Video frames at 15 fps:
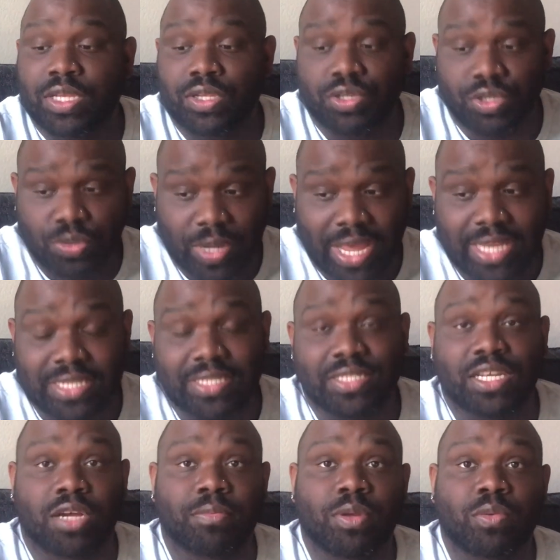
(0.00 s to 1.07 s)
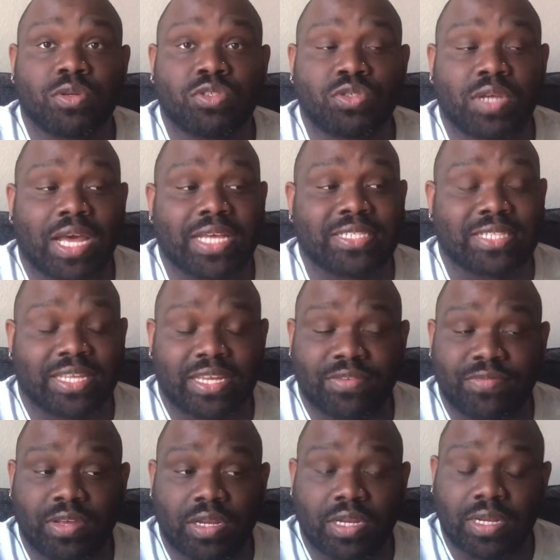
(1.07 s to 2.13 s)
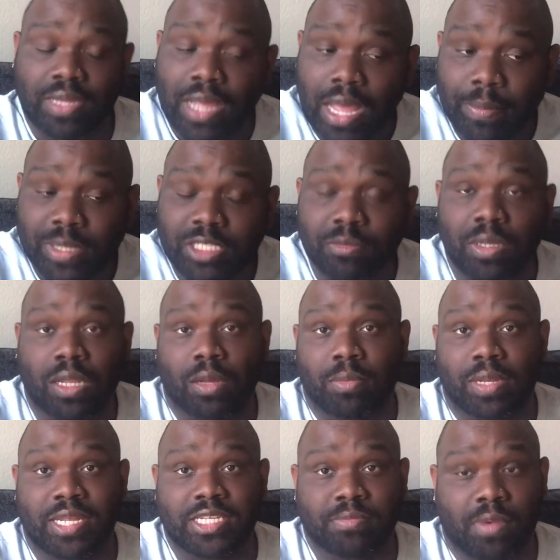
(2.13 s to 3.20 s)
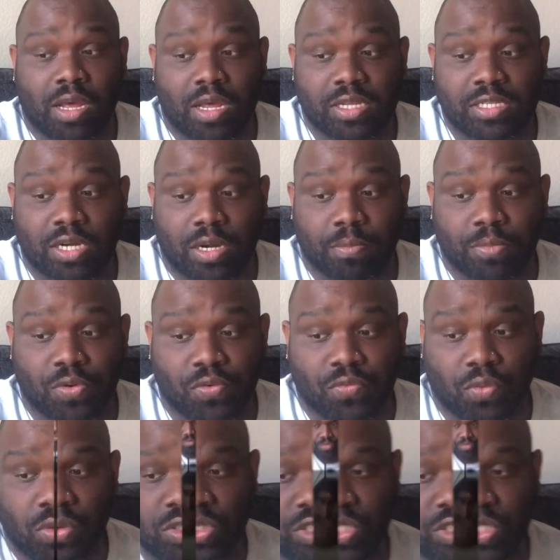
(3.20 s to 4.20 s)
You guys can tell me what you guys think and feel in the comments below. But let's pause here and move forward,